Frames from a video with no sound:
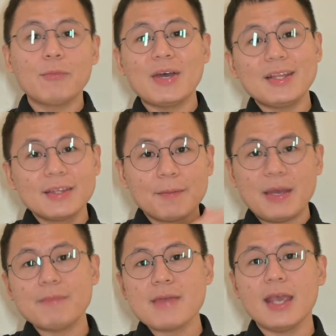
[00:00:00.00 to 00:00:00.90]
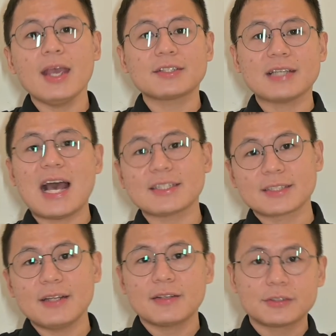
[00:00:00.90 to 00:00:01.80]
when the Bitmain is
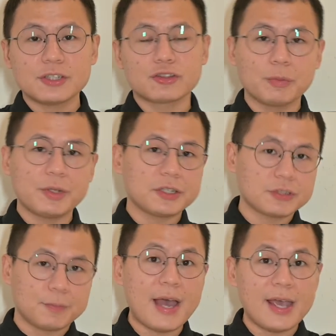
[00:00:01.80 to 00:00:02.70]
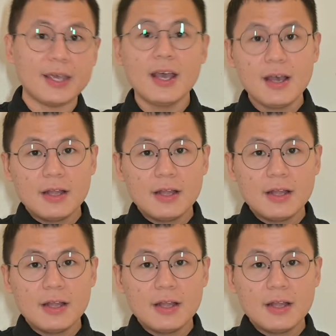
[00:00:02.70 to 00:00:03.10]
asking the distributors to pay,